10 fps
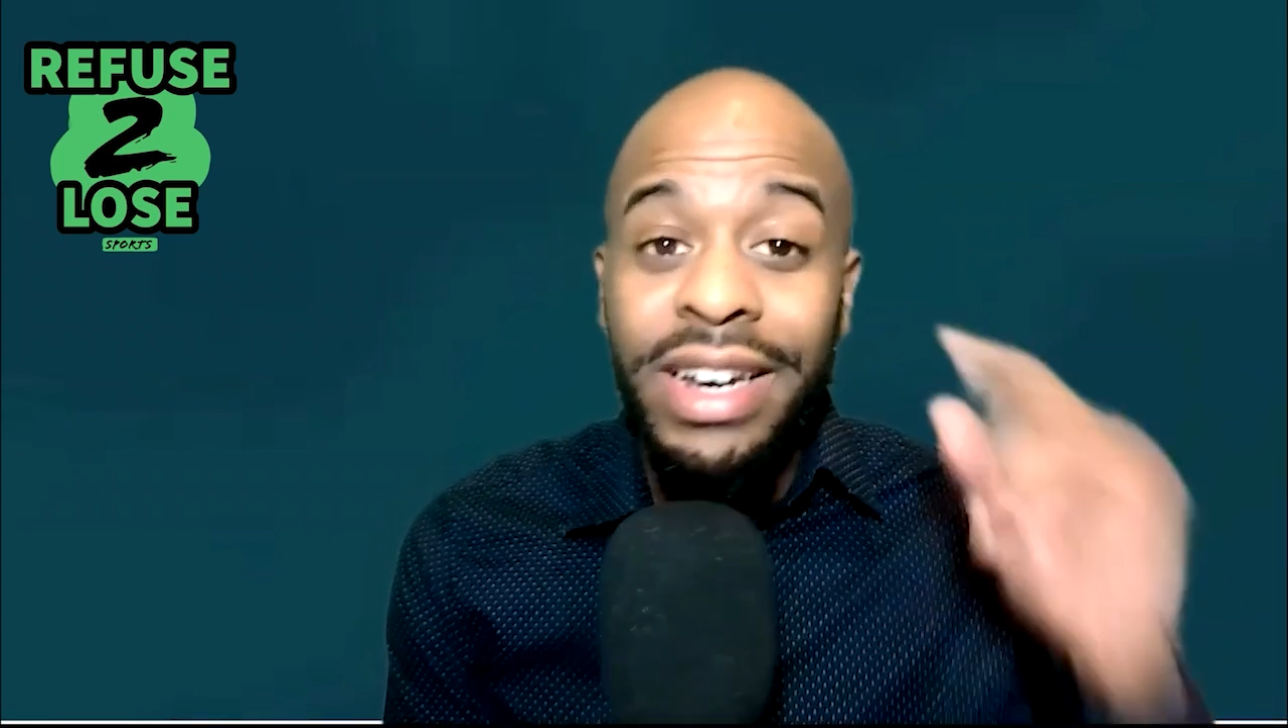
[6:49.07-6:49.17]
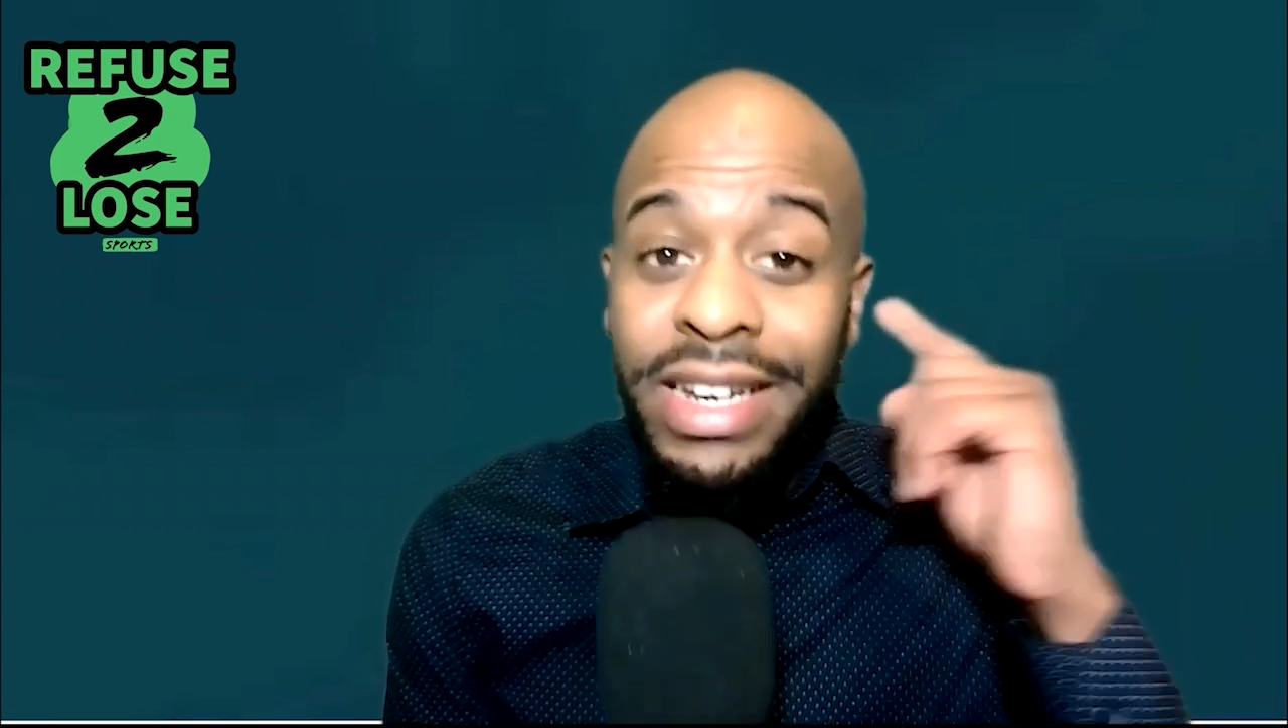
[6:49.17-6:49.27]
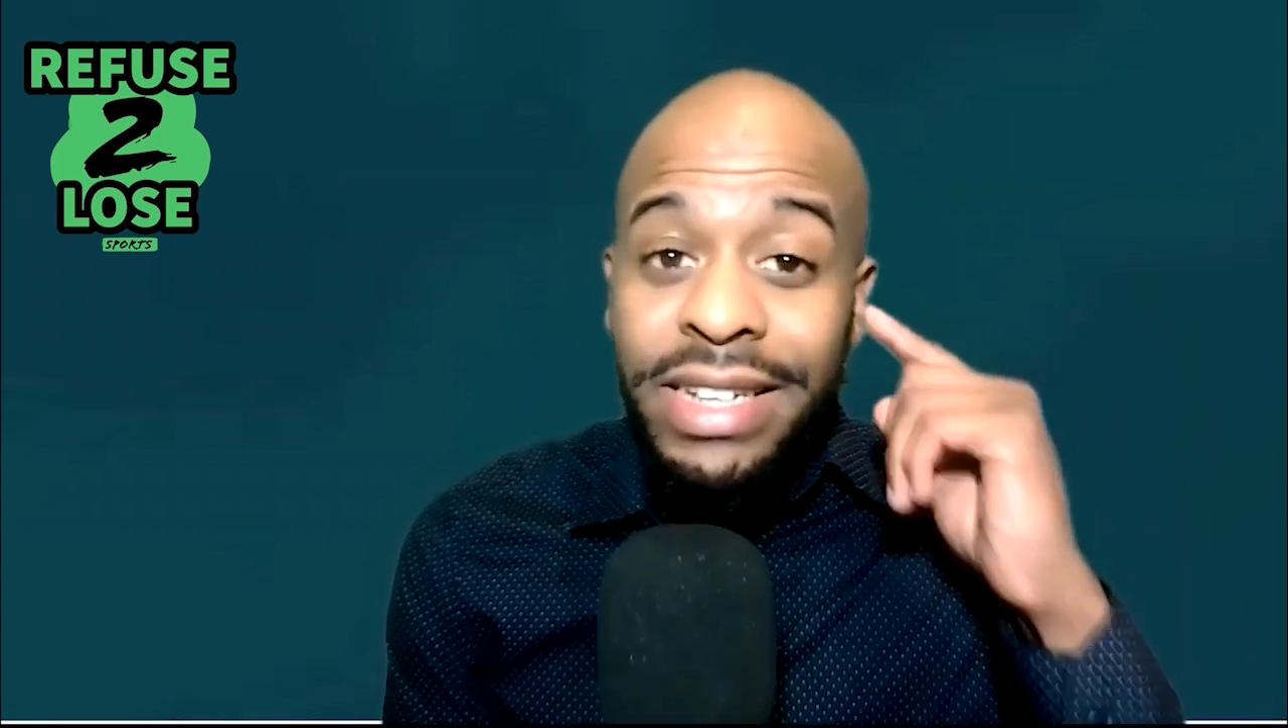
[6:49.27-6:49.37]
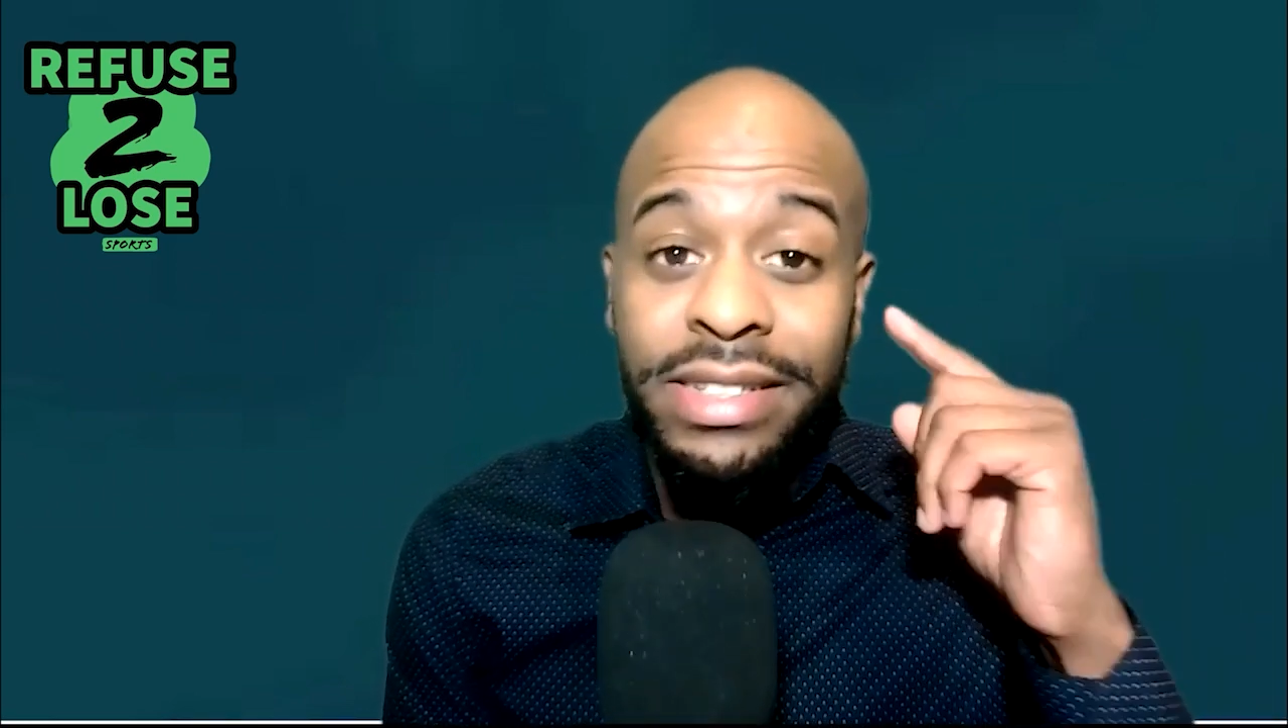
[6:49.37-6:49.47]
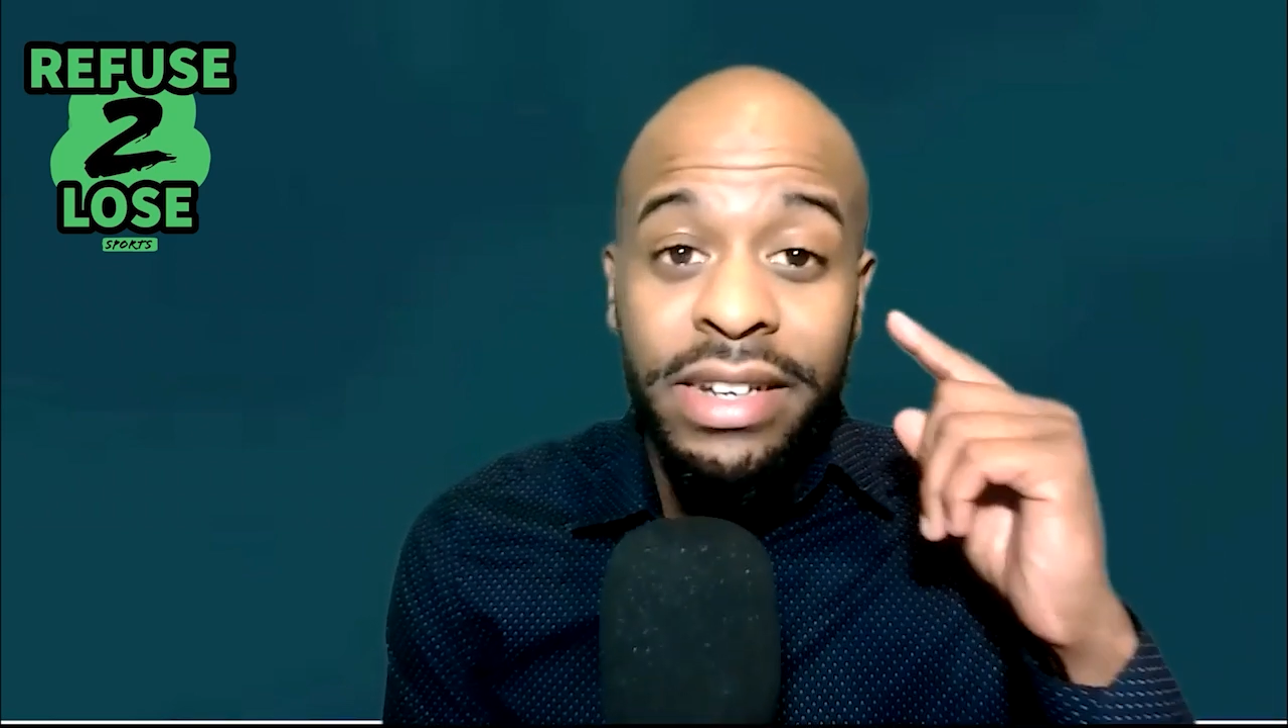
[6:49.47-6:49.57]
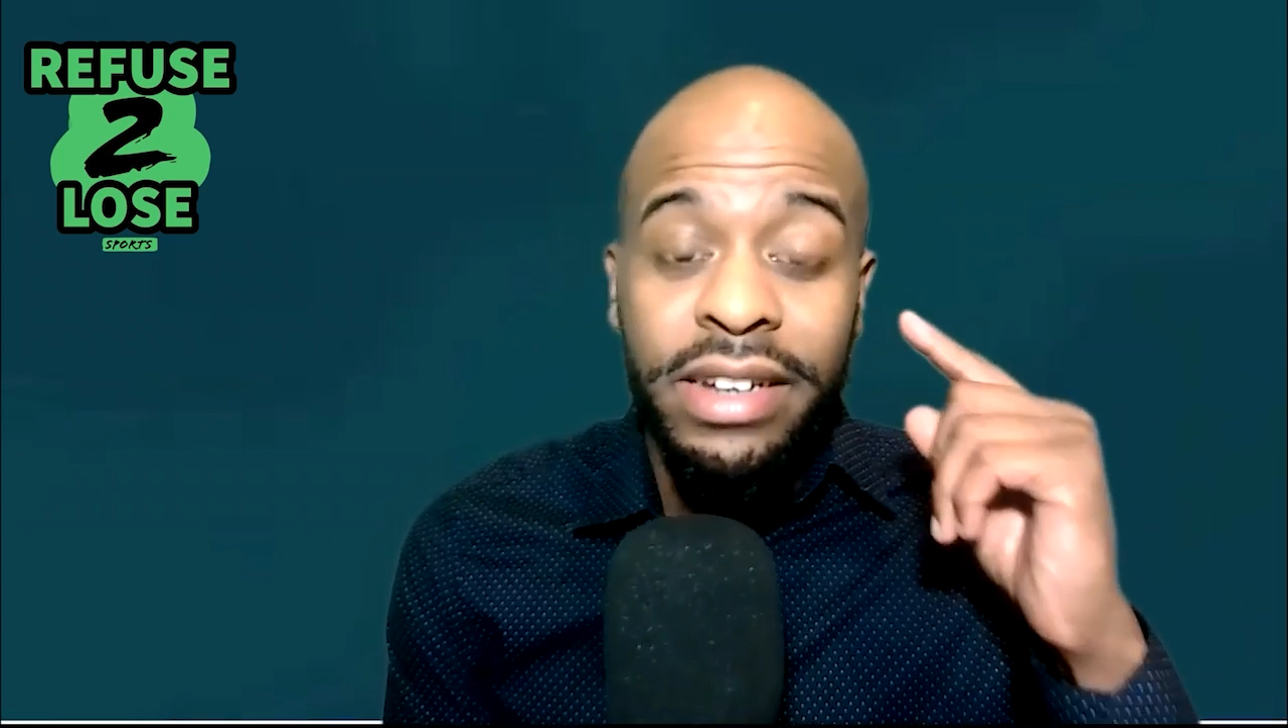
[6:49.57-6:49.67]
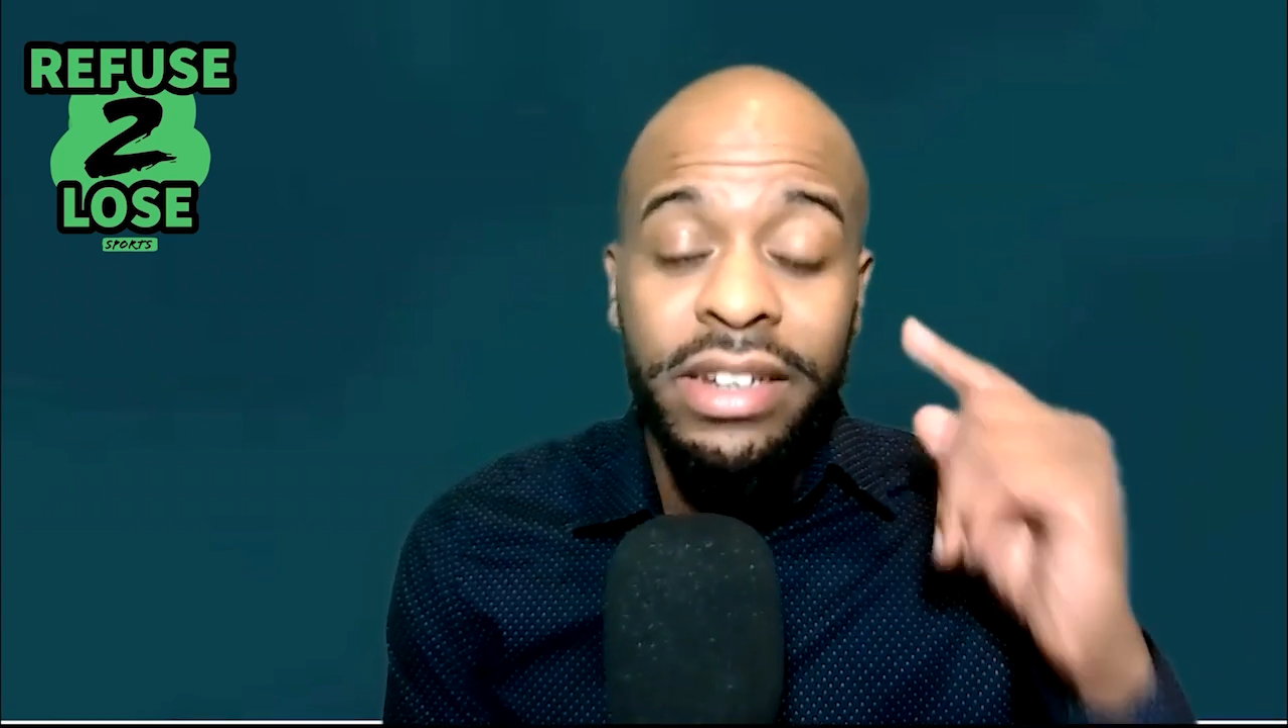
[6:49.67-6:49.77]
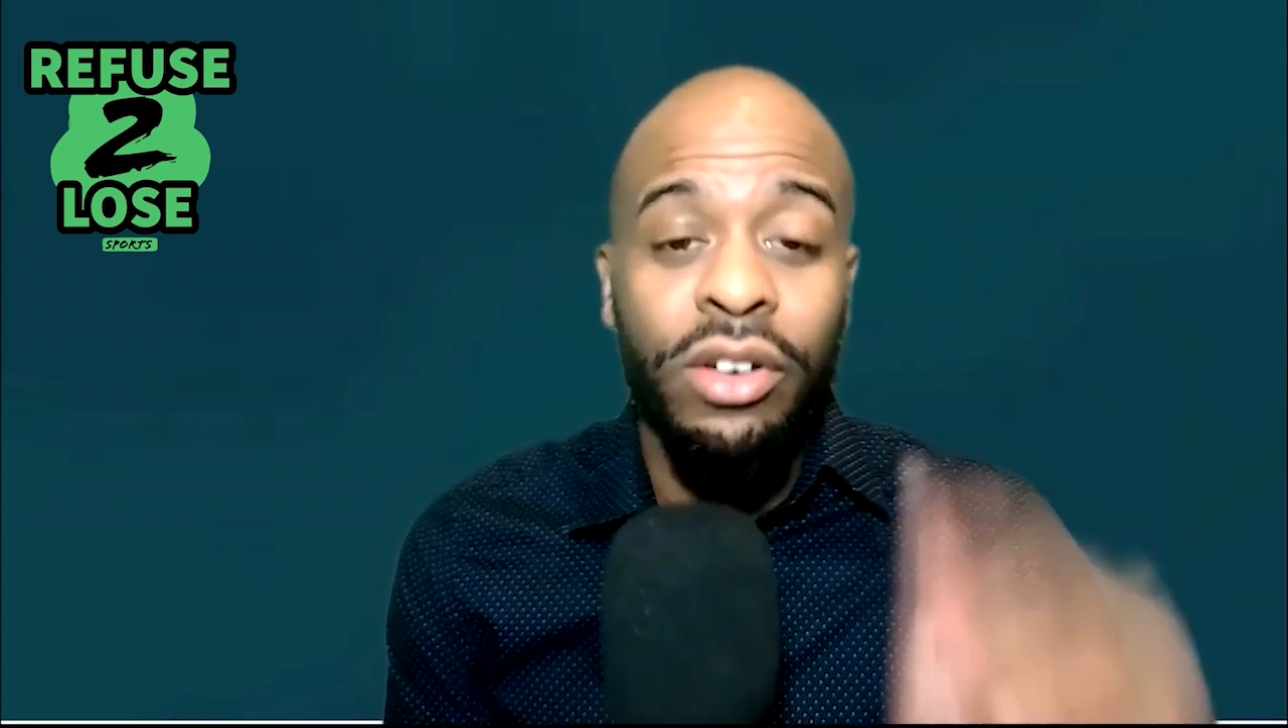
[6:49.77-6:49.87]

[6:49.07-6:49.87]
listening